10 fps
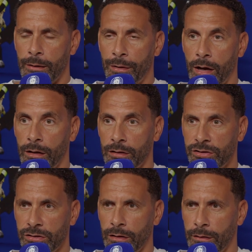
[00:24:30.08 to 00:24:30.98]
partner
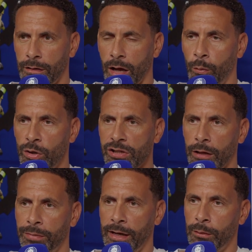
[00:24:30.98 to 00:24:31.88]
that I wish
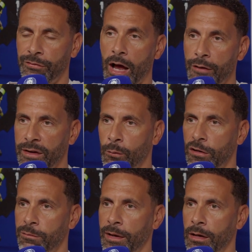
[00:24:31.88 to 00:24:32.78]
I'd played with, that I think would
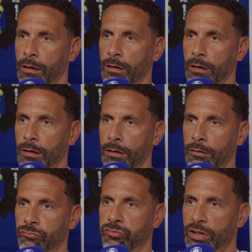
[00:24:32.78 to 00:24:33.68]
have been
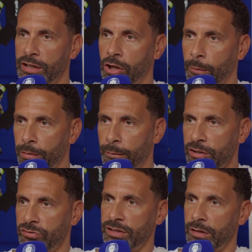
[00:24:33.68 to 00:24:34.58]
really
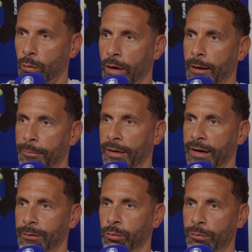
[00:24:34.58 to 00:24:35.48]
complementary to the way I played, would